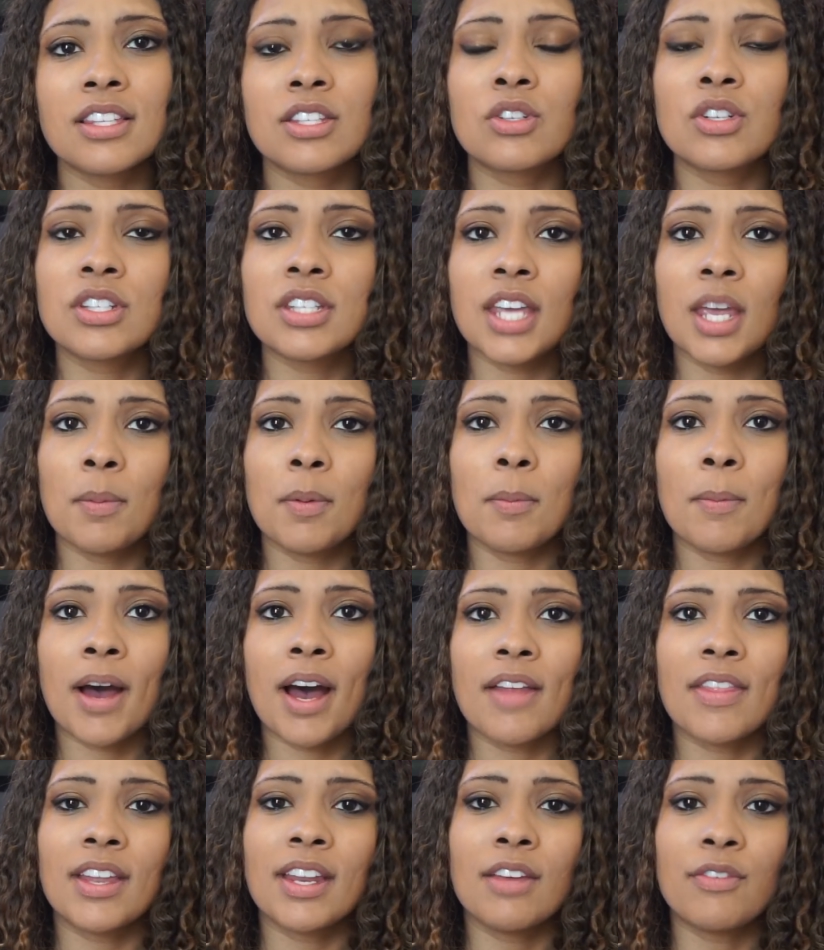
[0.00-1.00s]
So just keep in
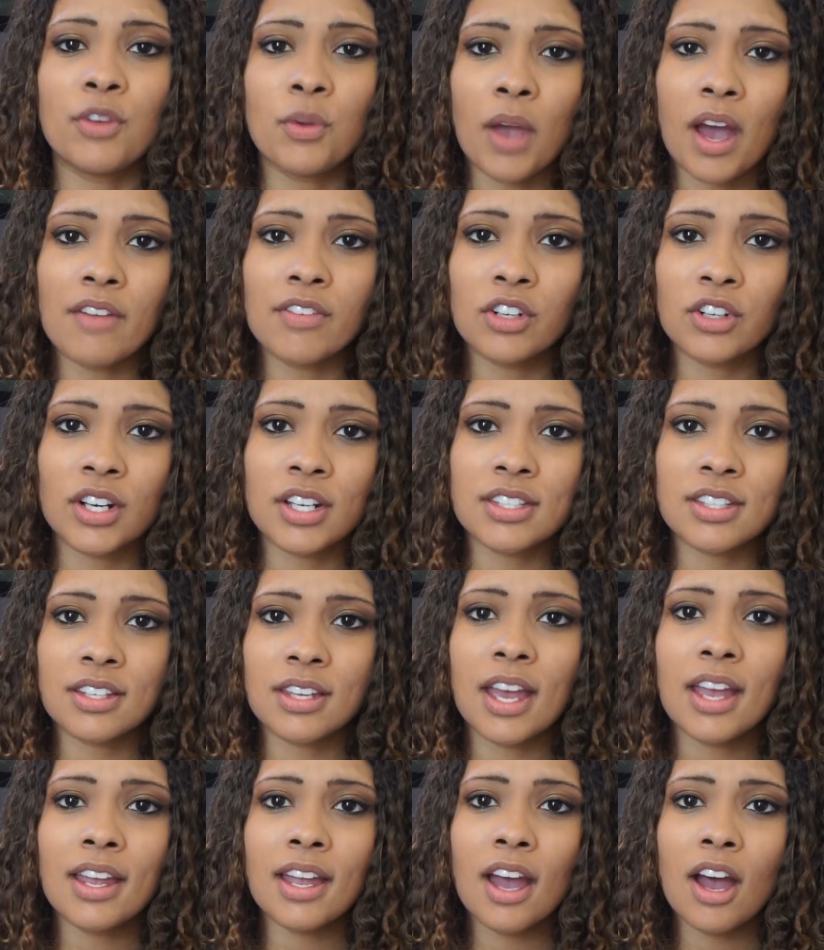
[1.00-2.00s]
mind that if you have a Crested
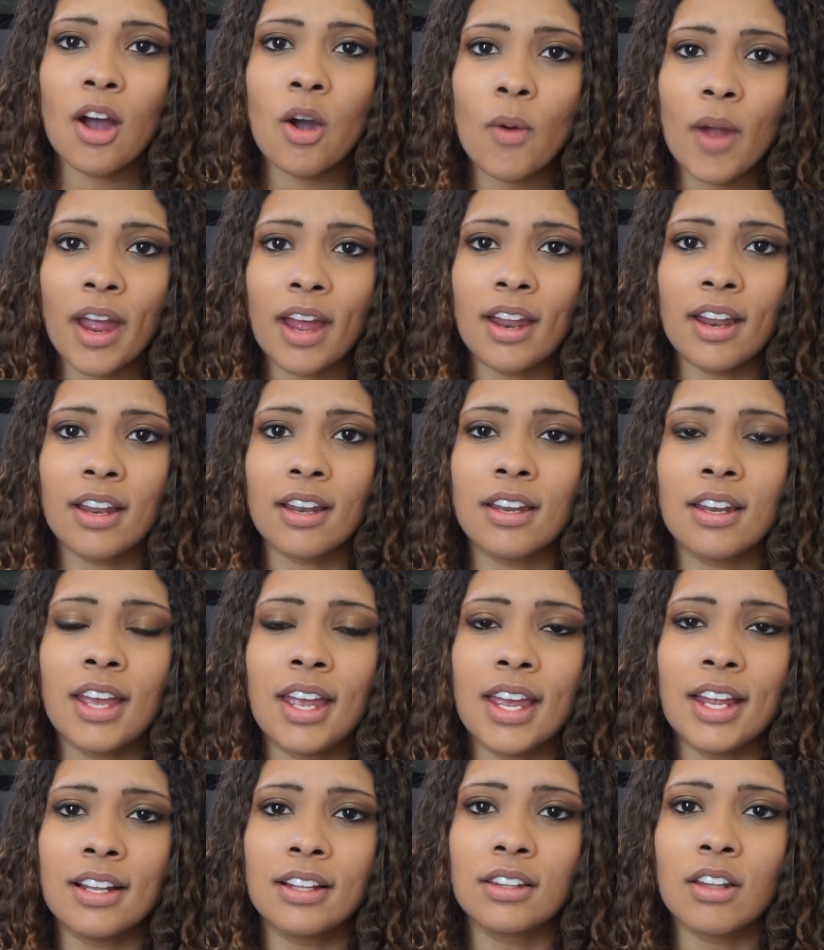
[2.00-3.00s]
Gecko and
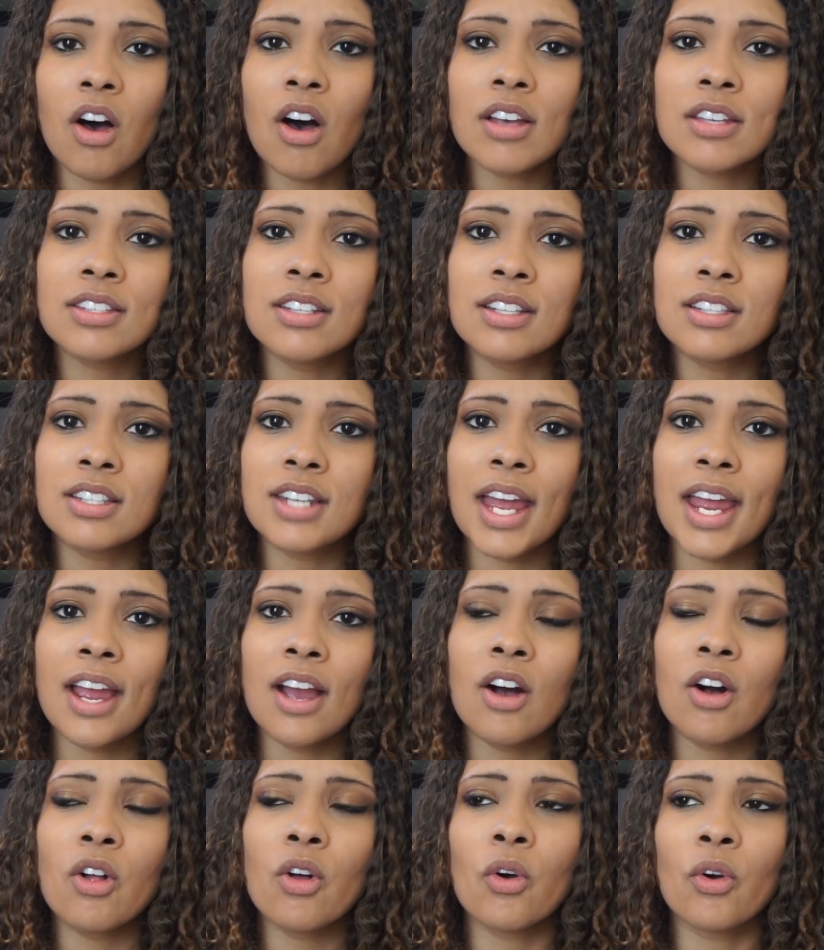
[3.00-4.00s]
it lost its
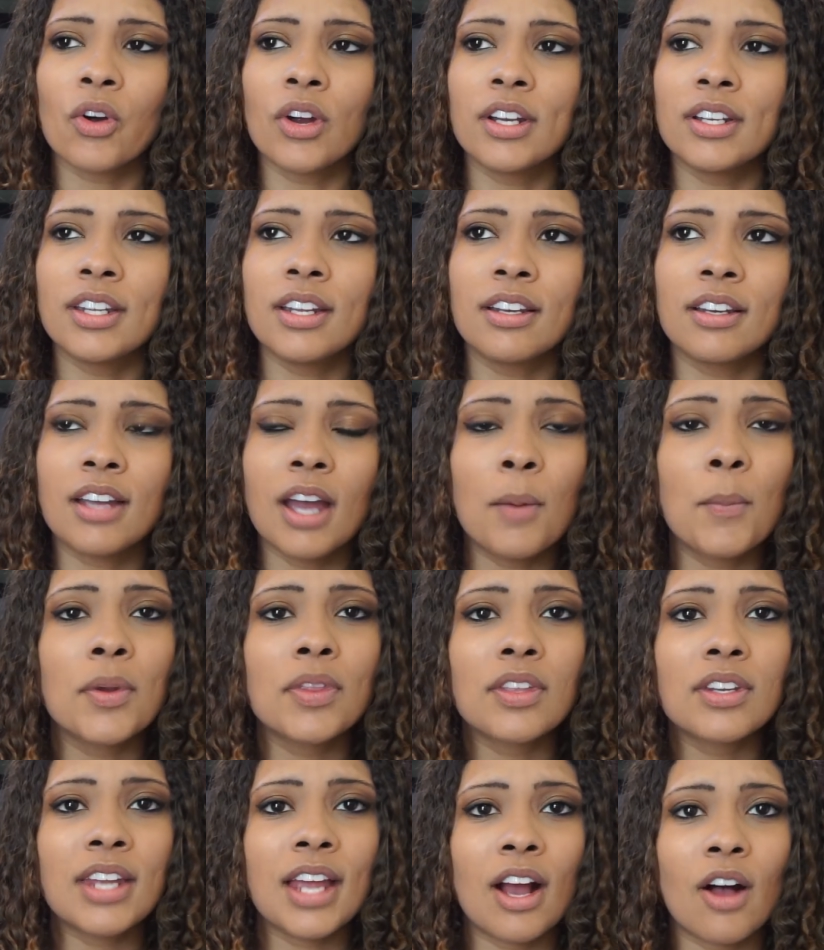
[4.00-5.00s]
tail or it didn't come
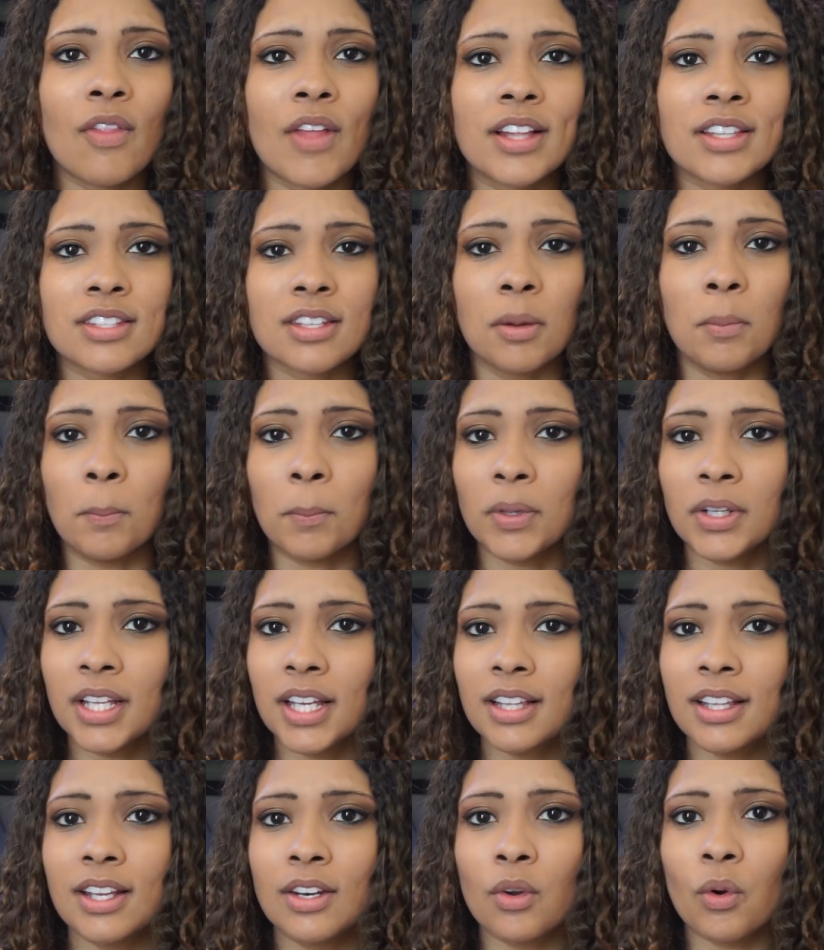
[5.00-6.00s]
with a tail, that's
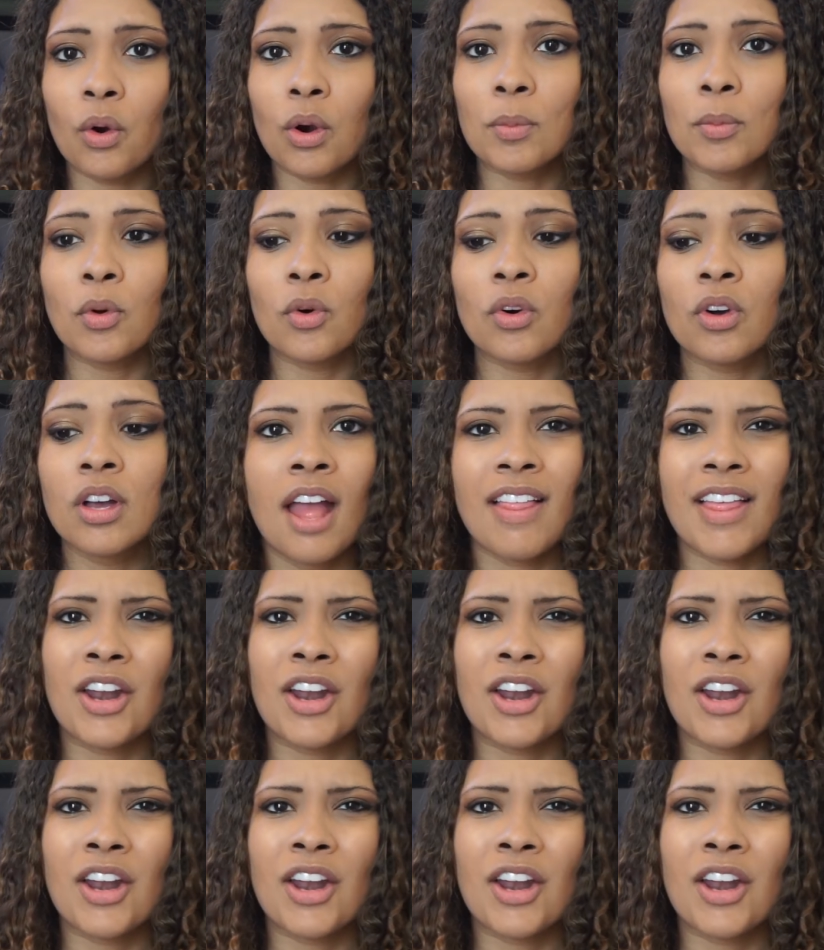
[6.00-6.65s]
completely normal.